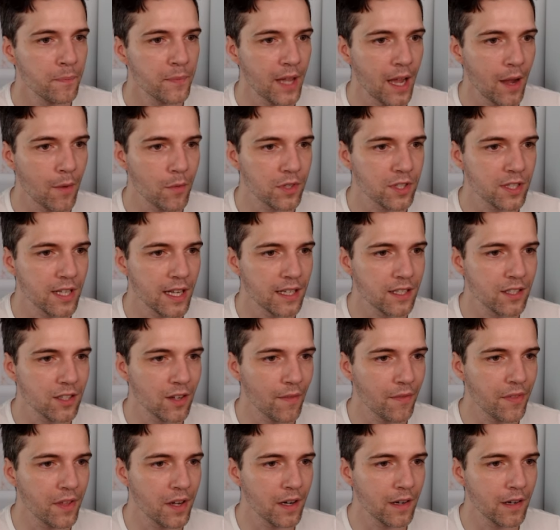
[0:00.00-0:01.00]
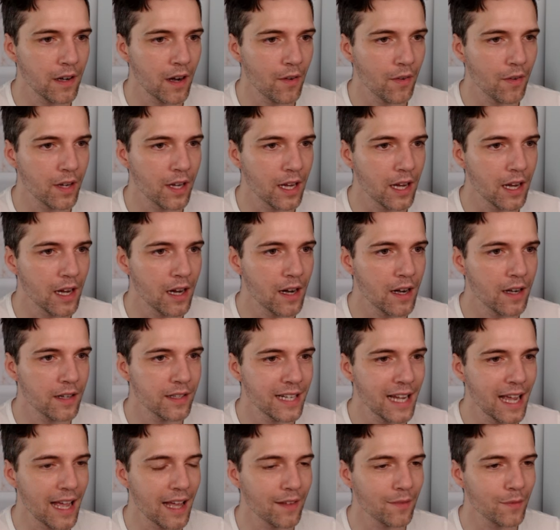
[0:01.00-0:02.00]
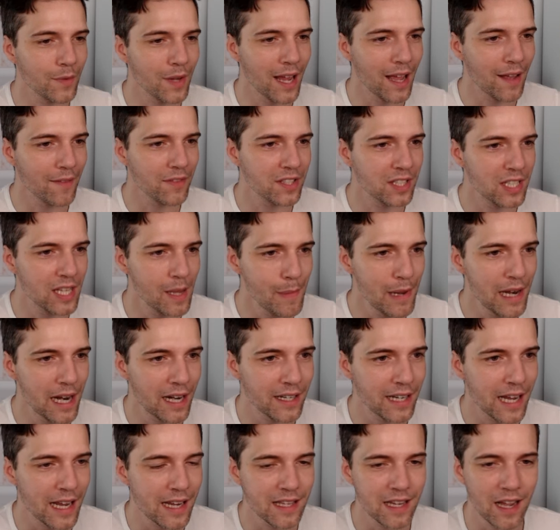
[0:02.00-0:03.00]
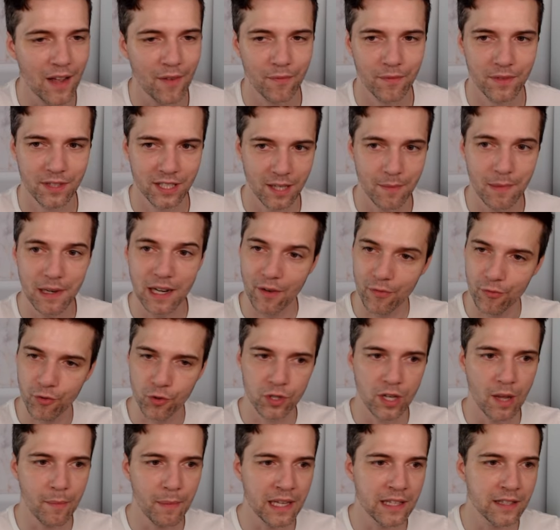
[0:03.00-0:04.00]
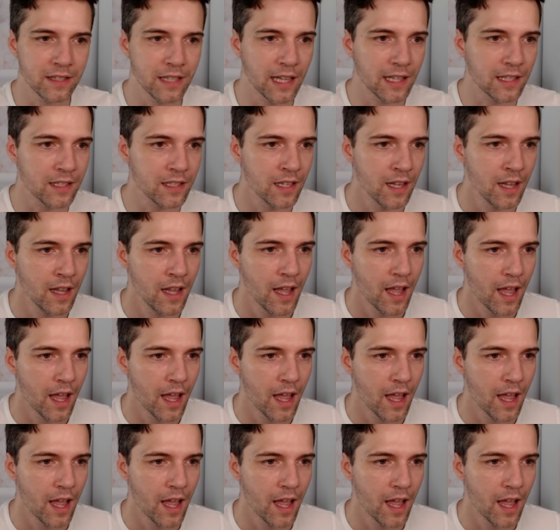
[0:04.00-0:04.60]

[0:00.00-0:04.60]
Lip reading: I would say something around here. Yeah, we have similar data, similar fundamentals,